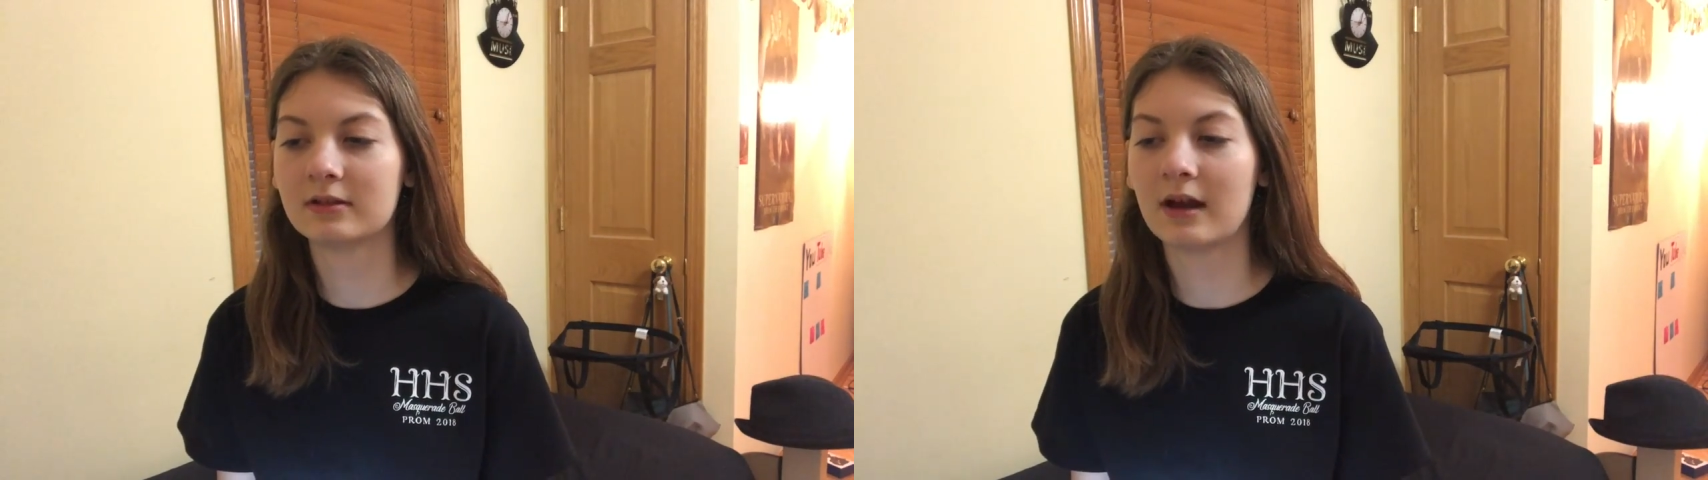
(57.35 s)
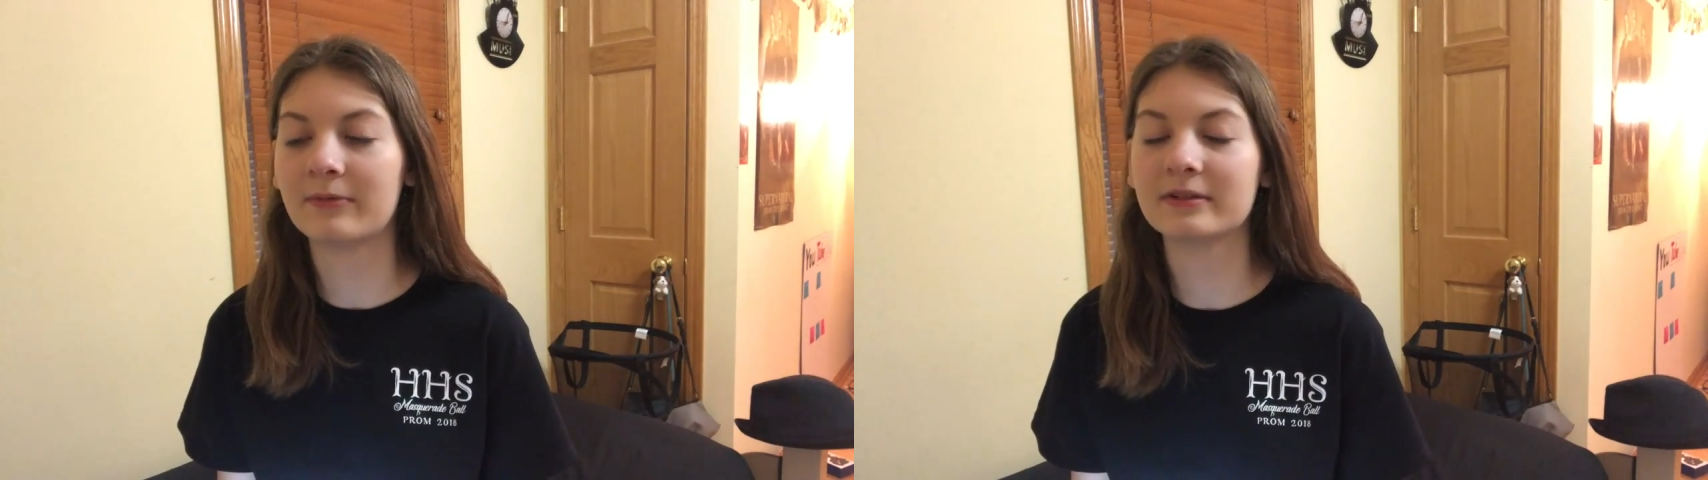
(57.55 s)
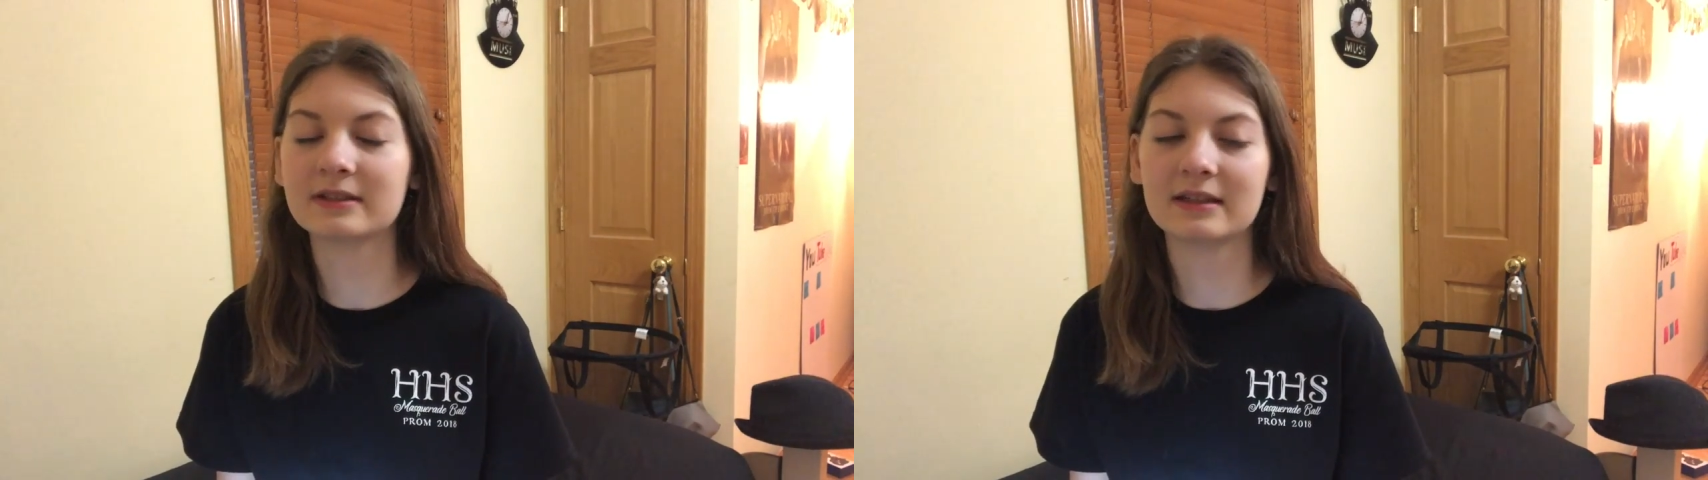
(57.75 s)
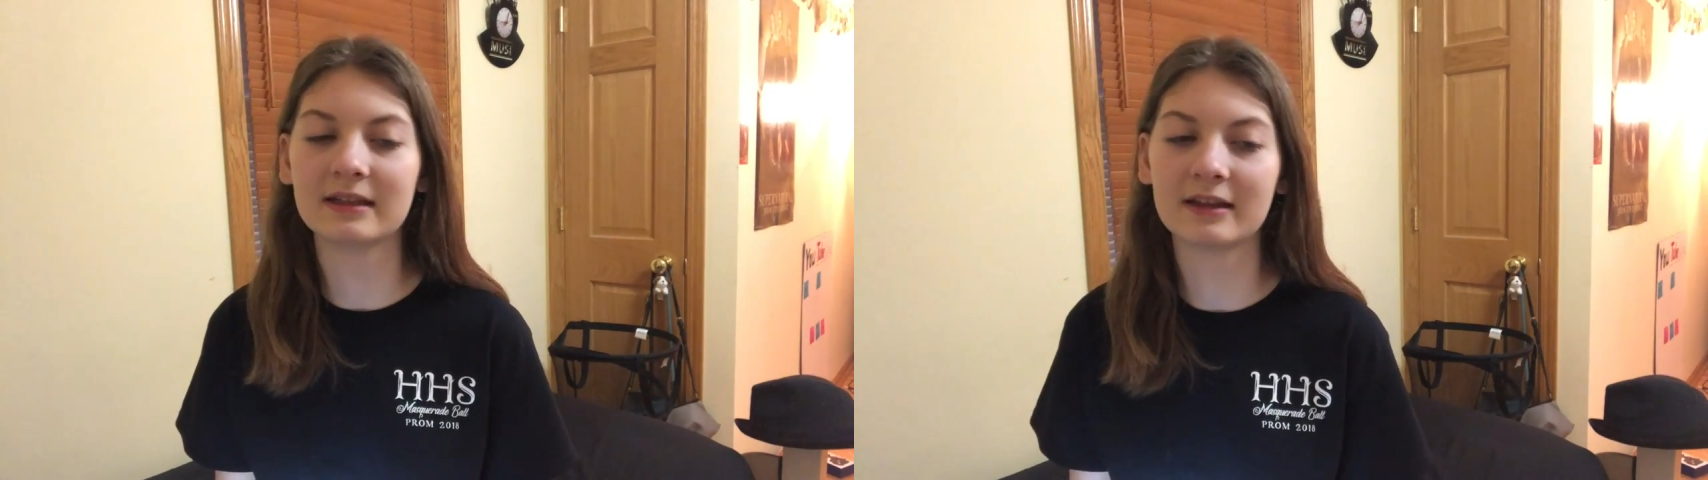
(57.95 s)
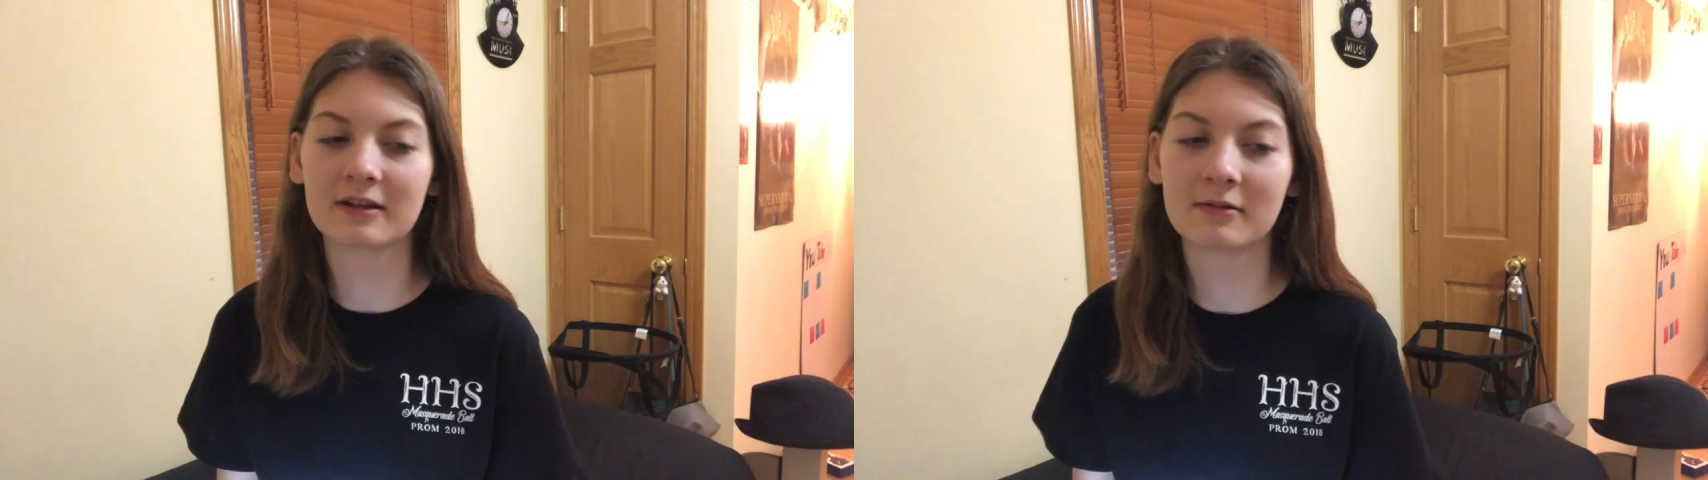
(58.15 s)
obviously,
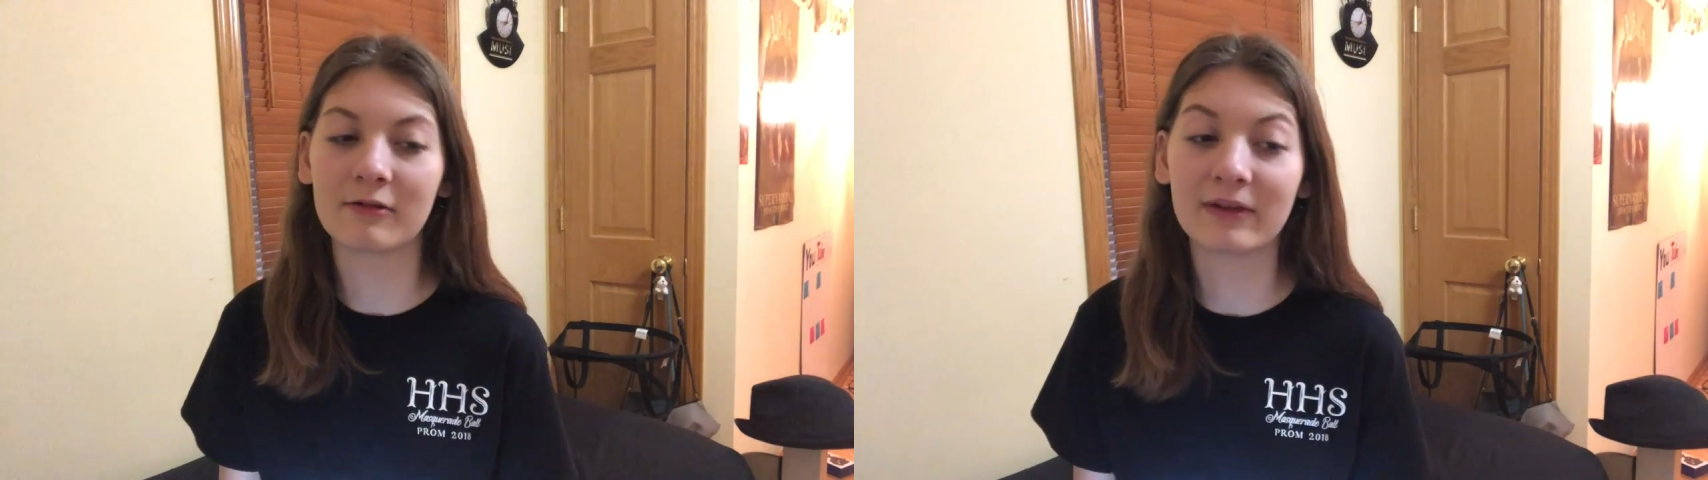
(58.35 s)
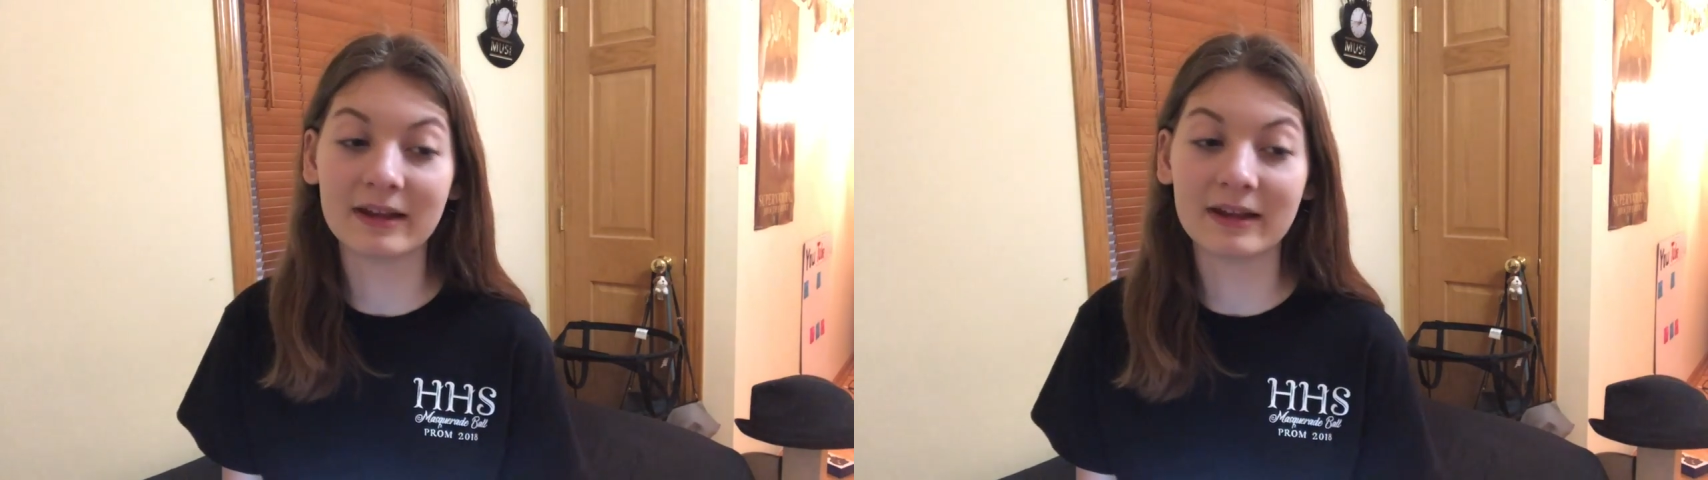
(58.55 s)
they talk about